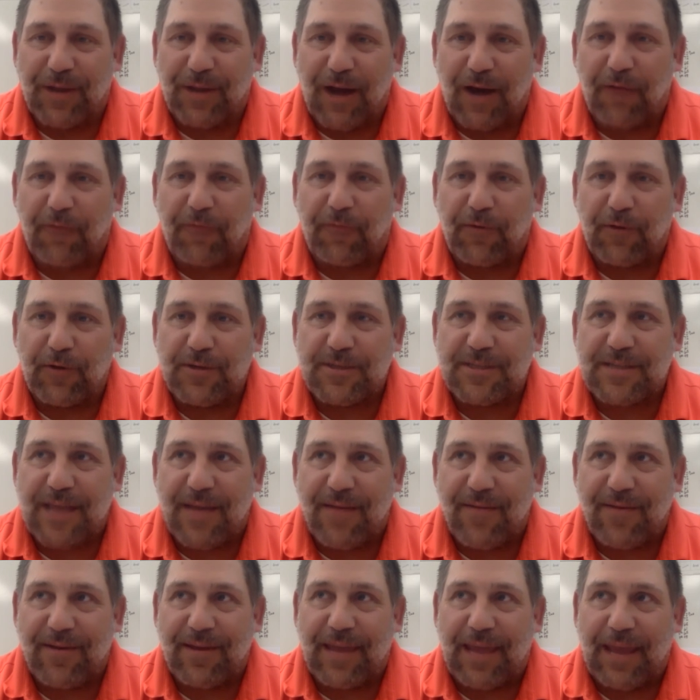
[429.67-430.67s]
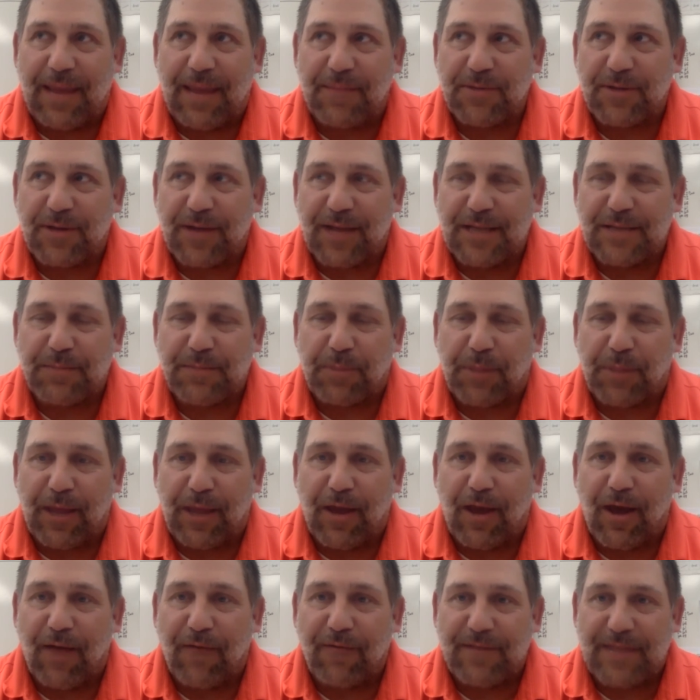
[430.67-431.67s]
and our first seven games are against
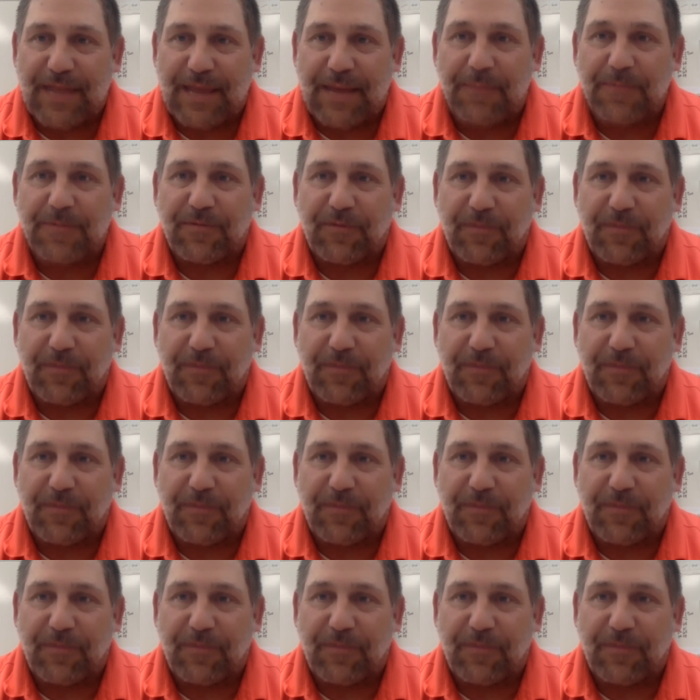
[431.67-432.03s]
playoff teams